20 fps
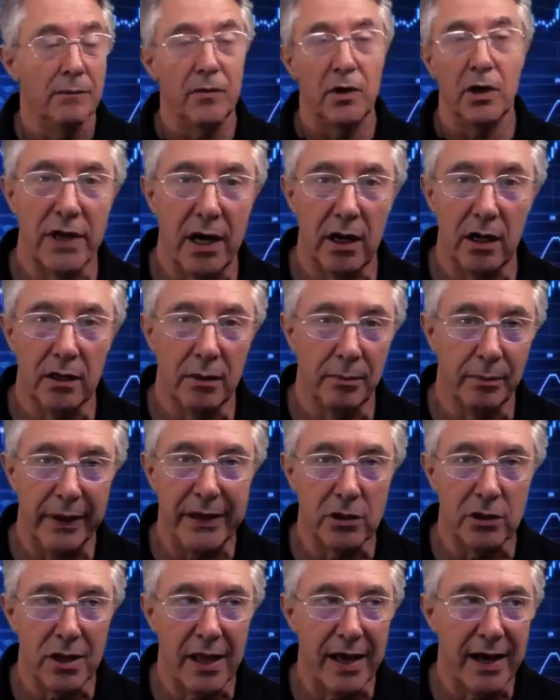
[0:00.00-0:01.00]
I was out at the
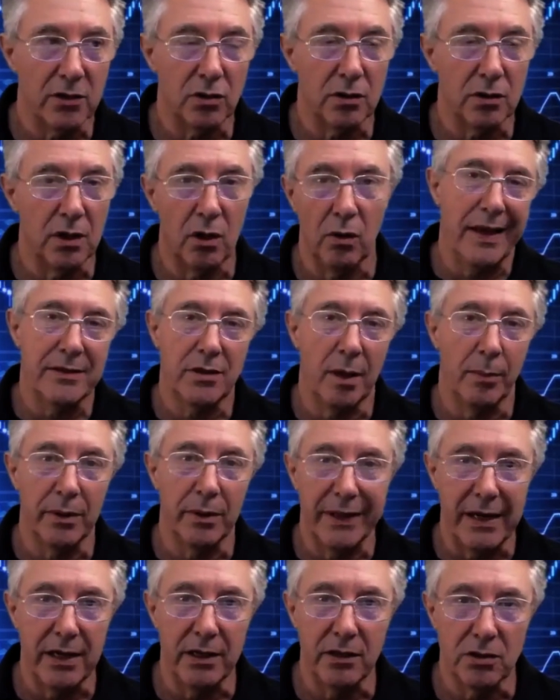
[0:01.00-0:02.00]
beach last
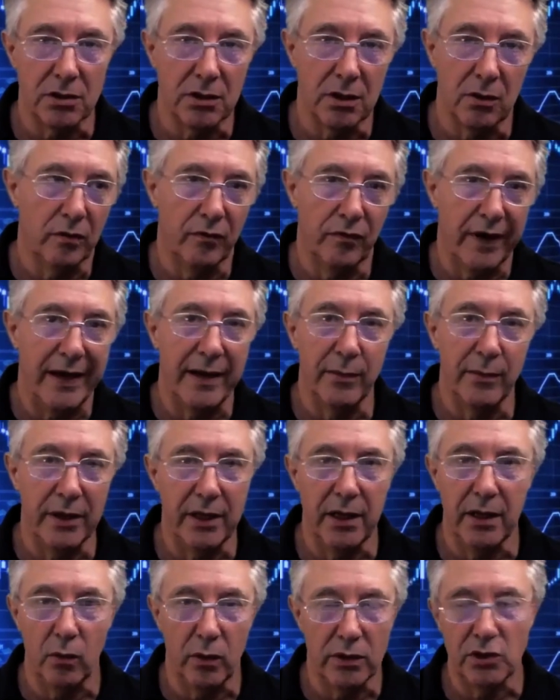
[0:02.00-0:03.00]
couple of days with
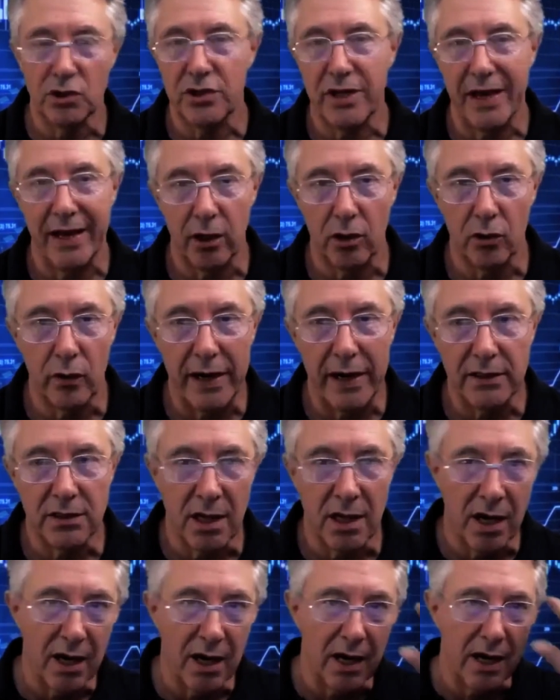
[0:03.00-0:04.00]
family, and we just had a
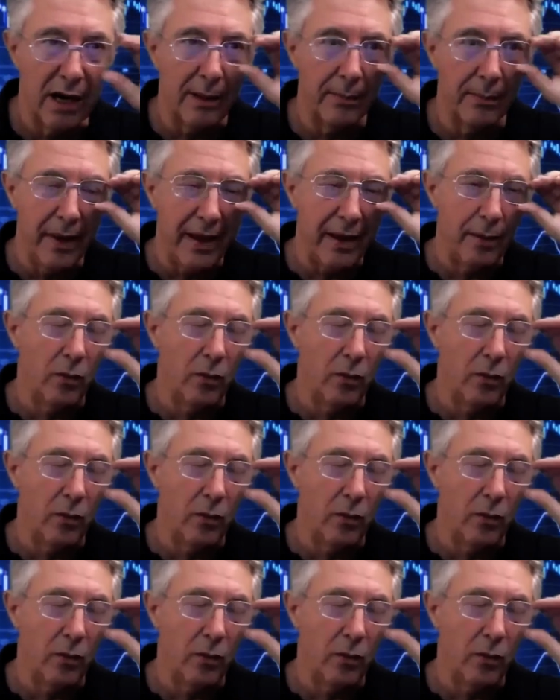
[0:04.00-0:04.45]
great time.